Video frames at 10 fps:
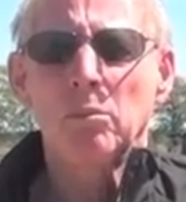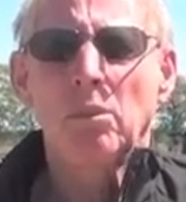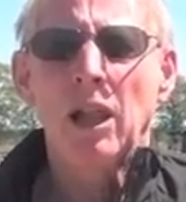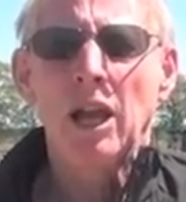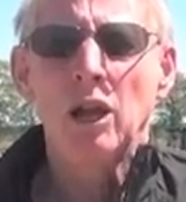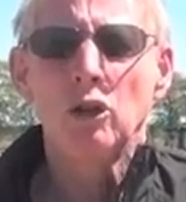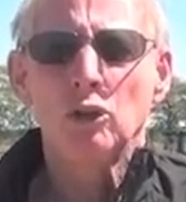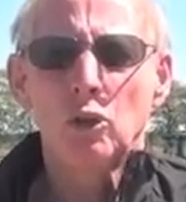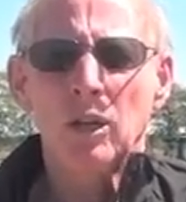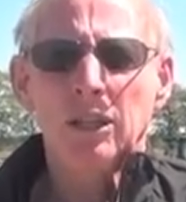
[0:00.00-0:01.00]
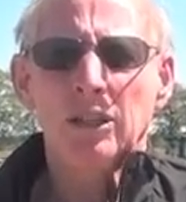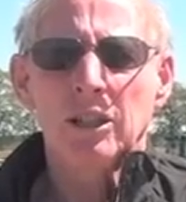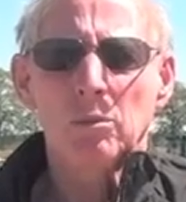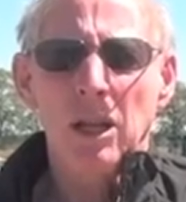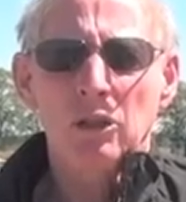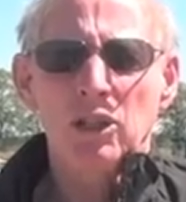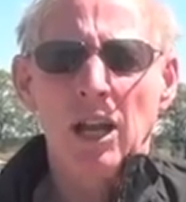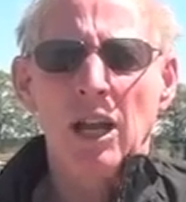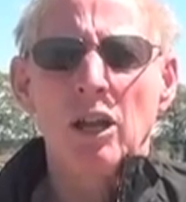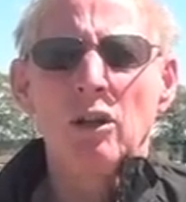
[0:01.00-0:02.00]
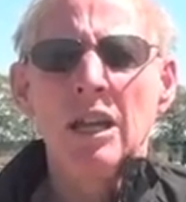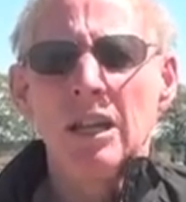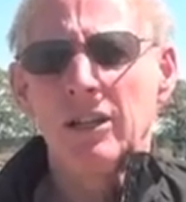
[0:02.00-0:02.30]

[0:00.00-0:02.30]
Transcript: plow quick, they can plow shallow.